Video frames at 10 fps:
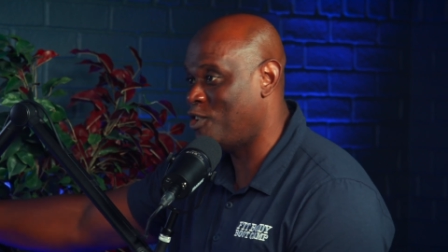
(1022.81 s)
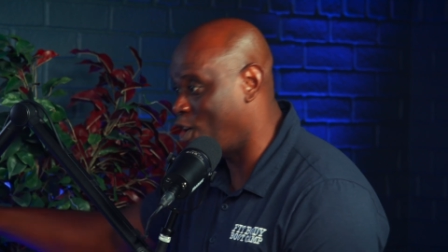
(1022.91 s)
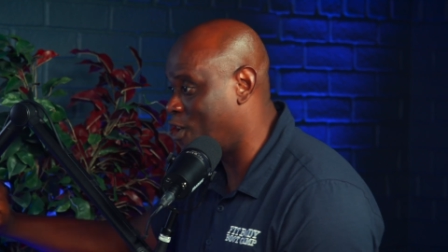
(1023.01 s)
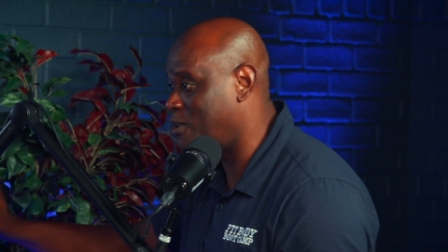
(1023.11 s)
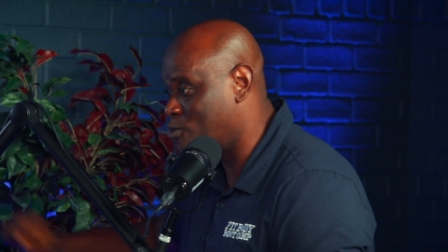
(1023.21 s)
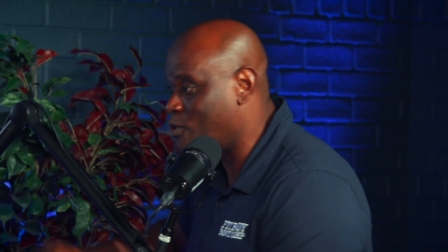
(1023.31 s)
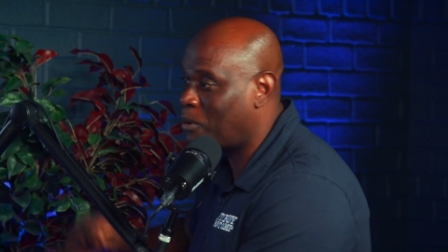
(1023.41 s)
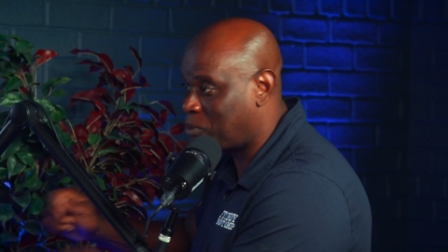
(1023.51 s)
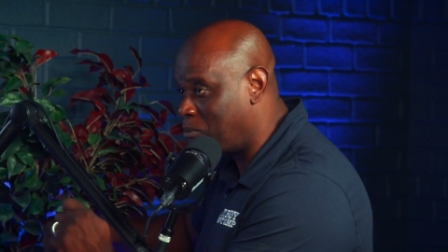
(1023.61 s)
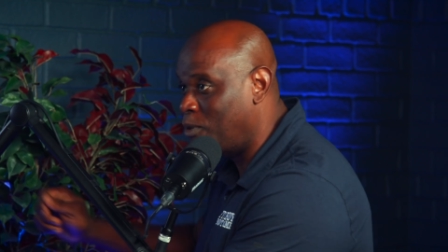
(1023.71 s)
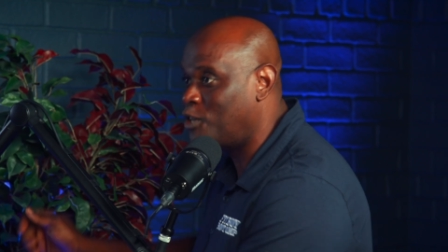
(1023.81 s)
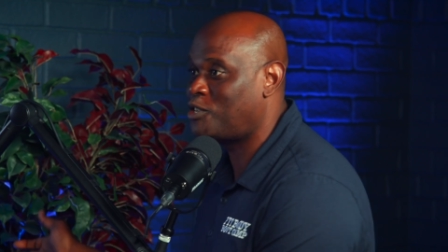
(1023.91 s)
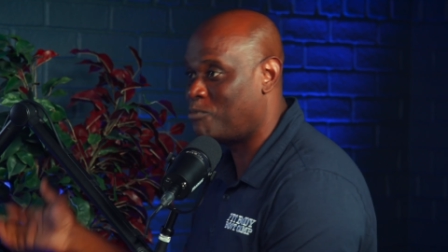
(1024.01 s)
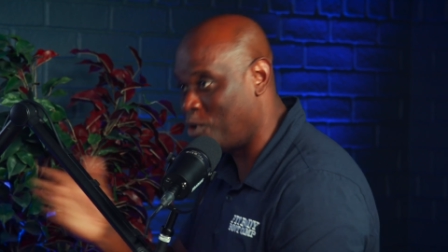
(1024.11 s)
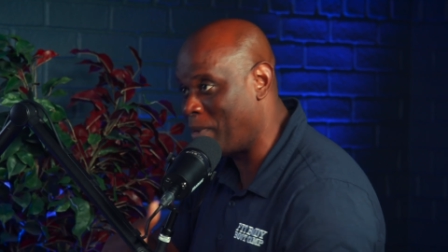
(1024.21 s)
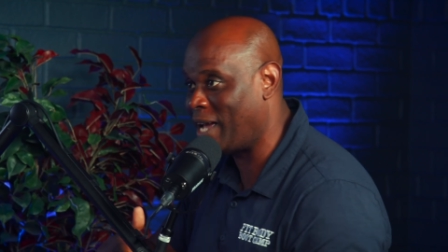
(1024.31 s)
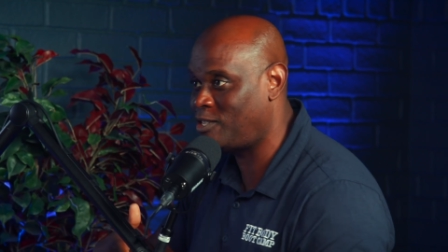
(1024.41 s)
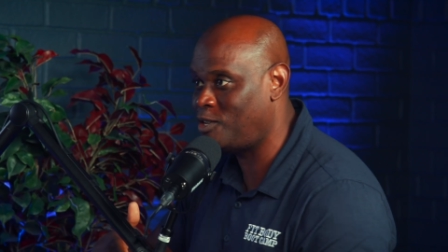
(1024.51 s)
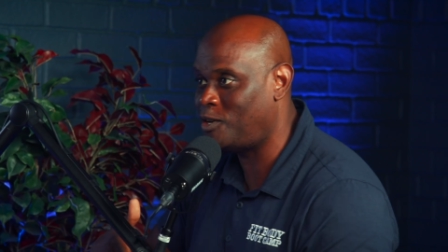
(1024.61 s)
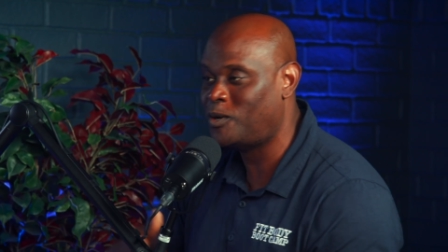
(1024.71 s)
yard and rub up some bush and bring back
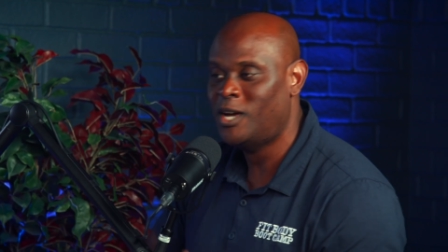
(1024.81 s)
to you.